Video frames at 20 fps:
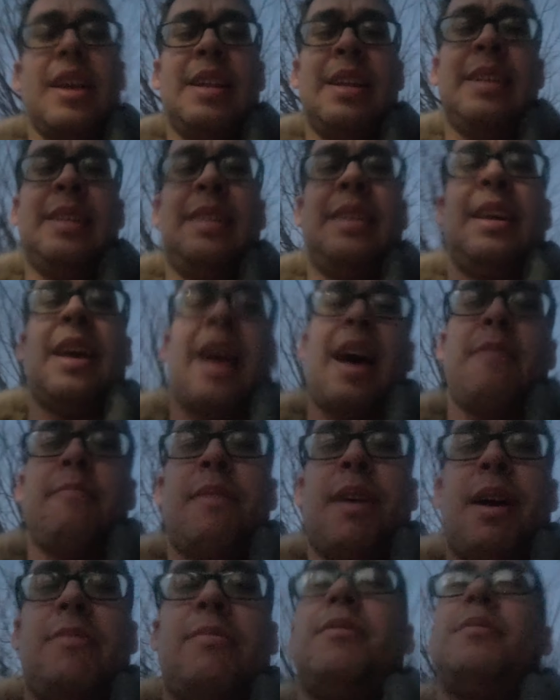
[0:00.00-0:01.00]
this, I
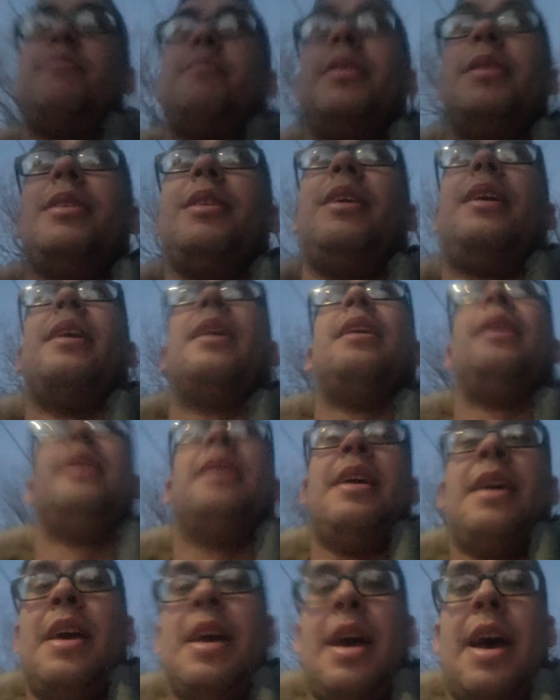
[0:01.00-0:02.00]
mean, I will admit,
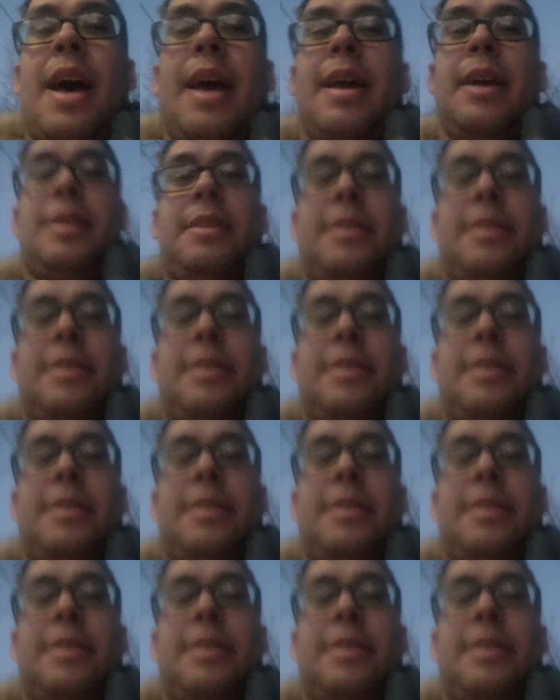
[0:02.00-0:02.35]
I